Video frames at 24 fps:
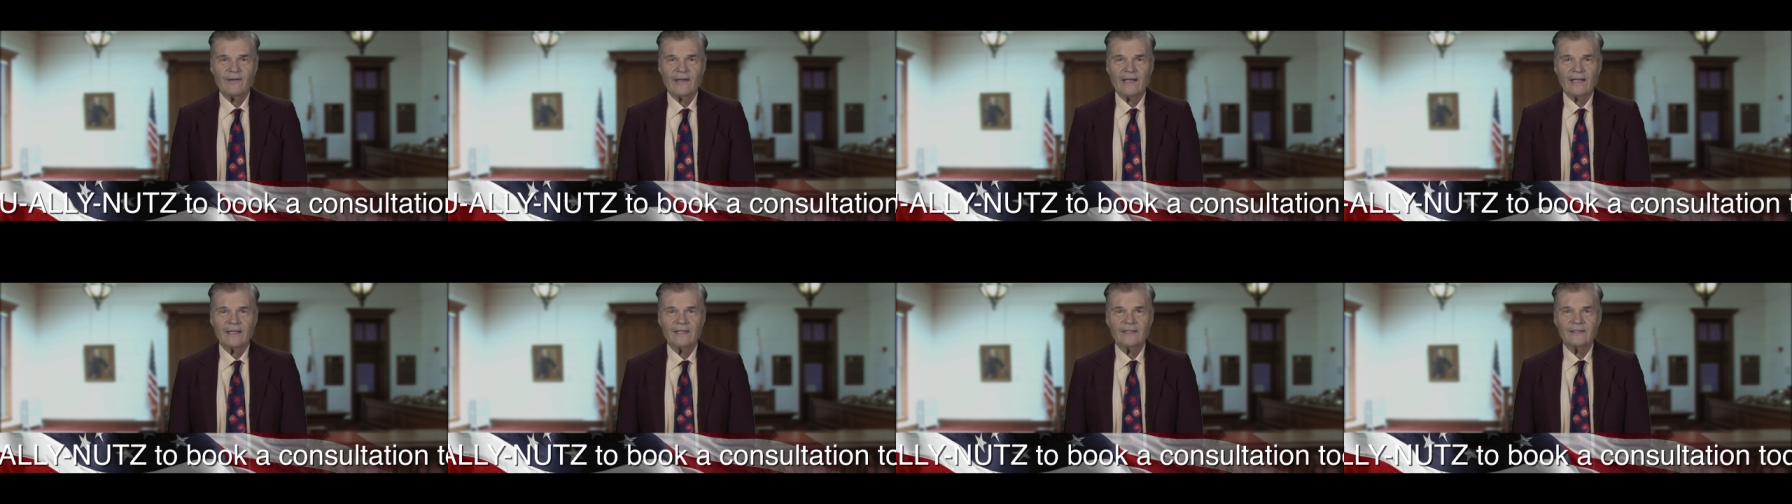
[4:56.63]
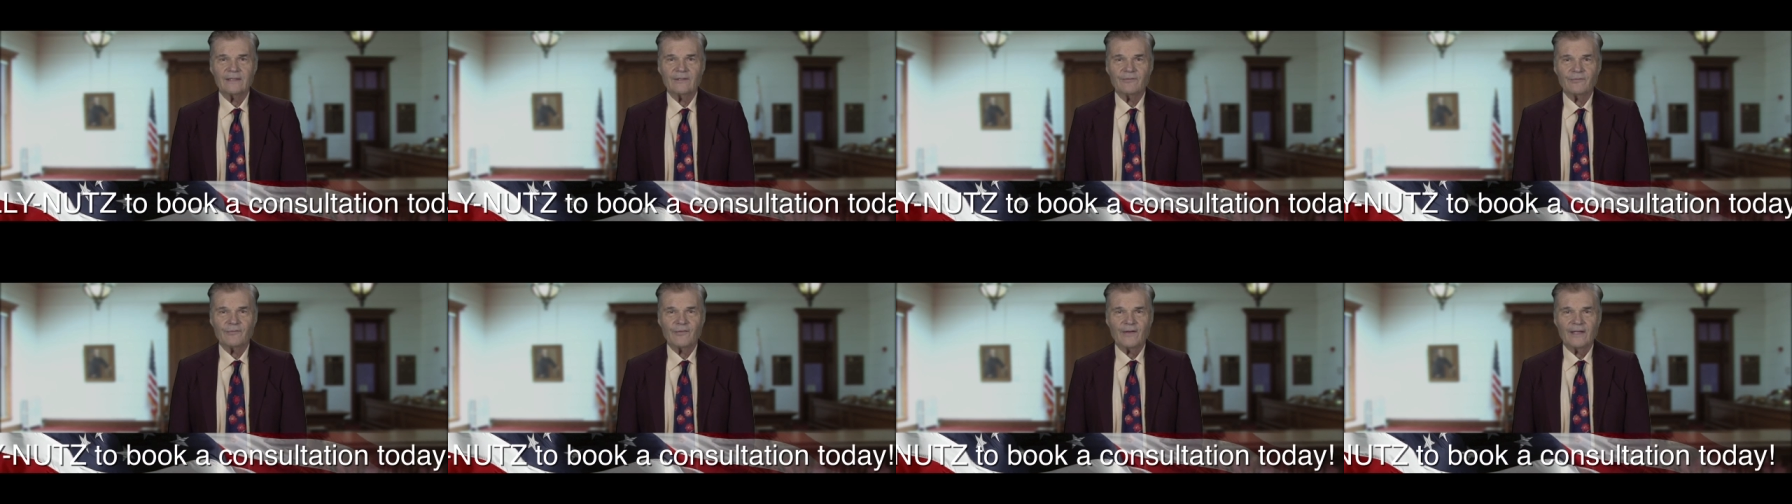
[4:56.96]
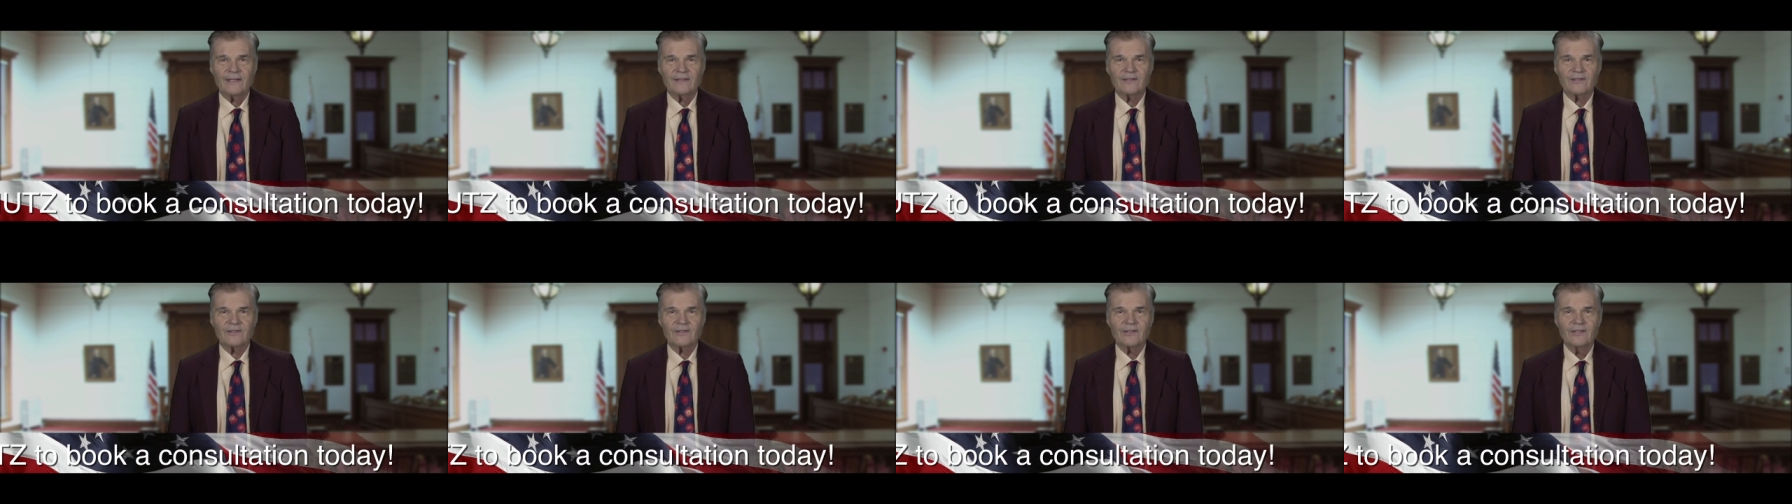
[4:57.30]
valid
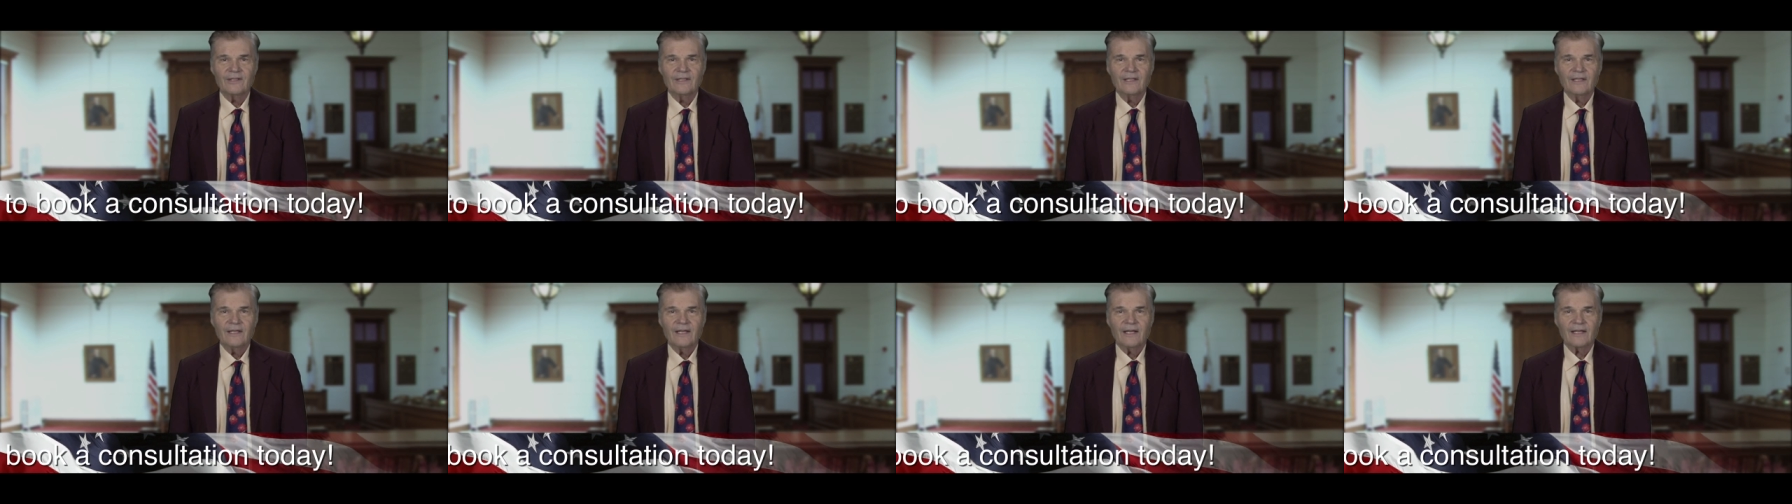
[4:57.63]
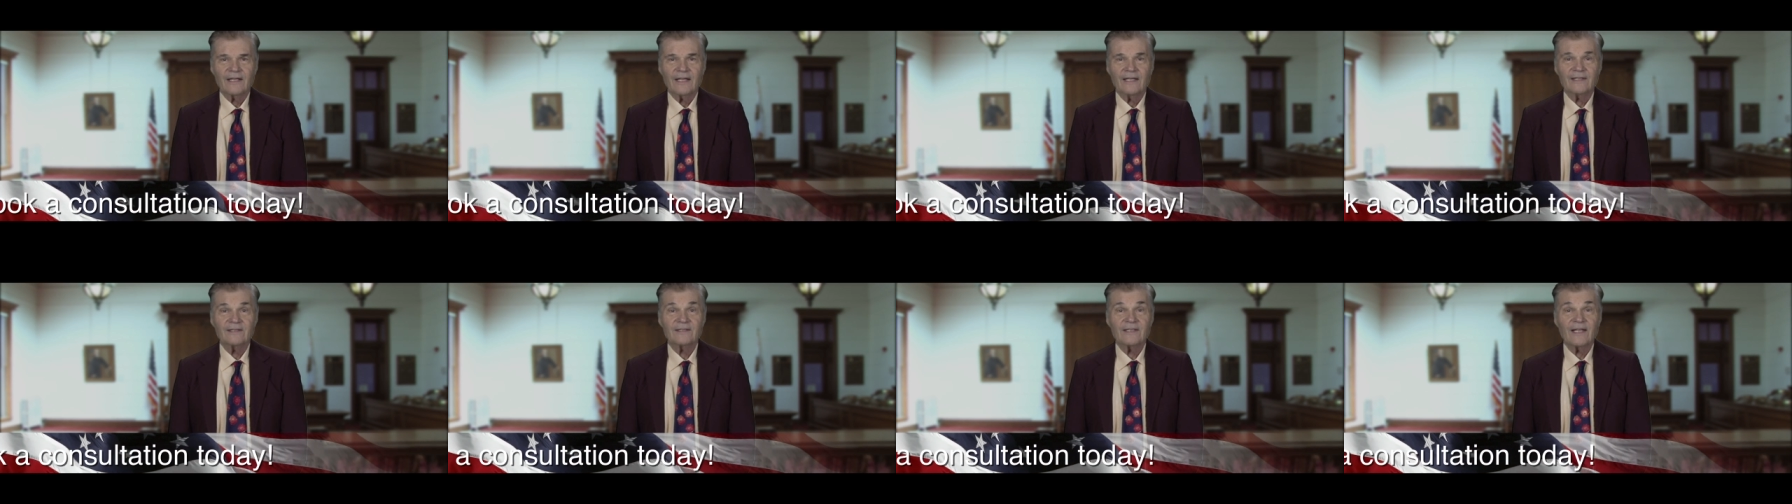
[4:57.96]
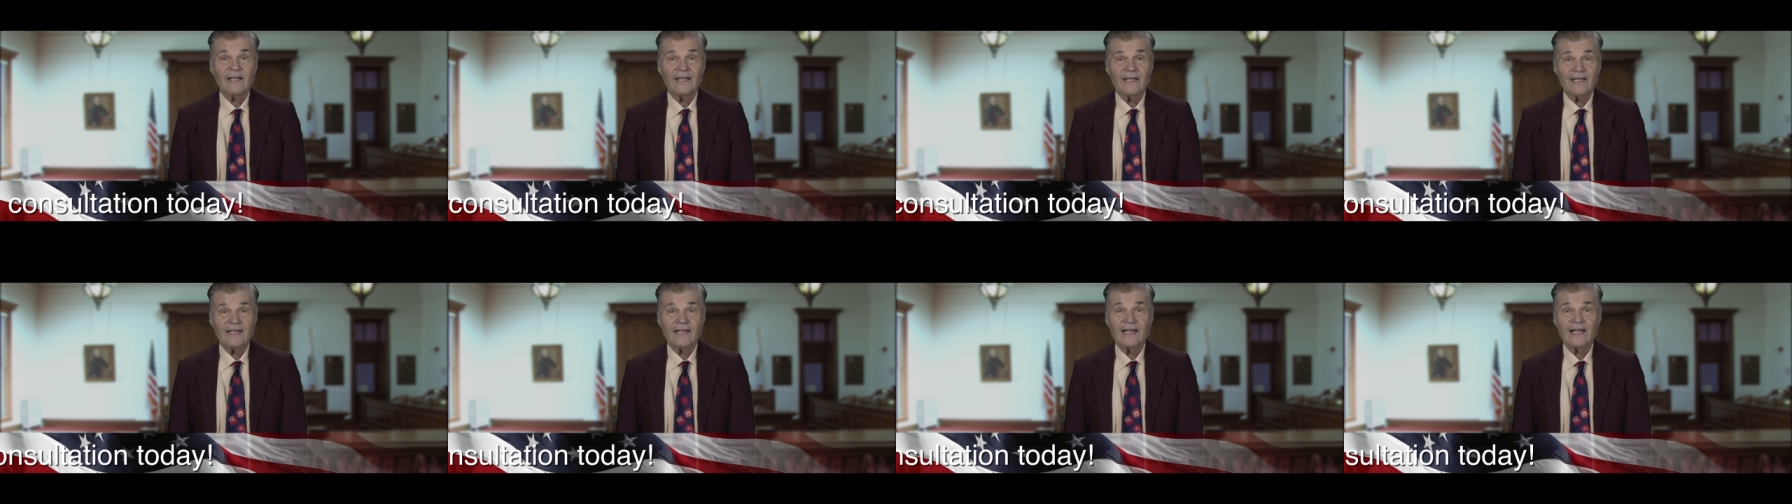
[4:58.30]
defense
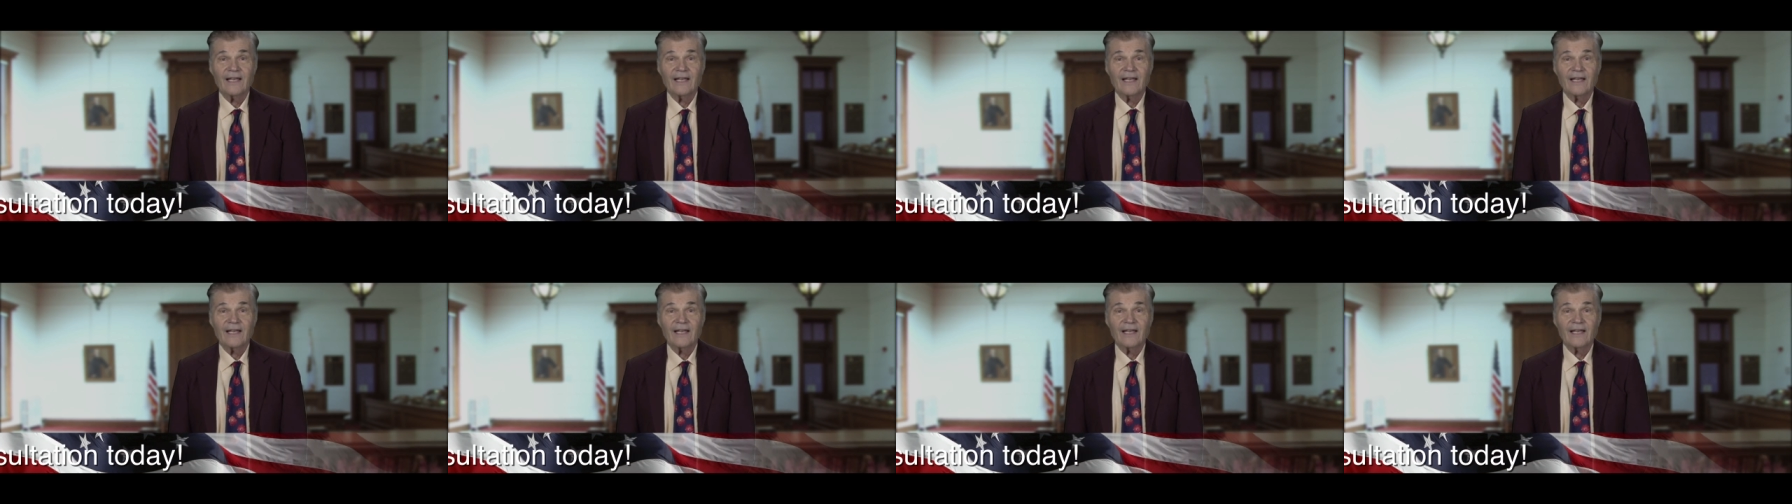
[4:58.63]
against any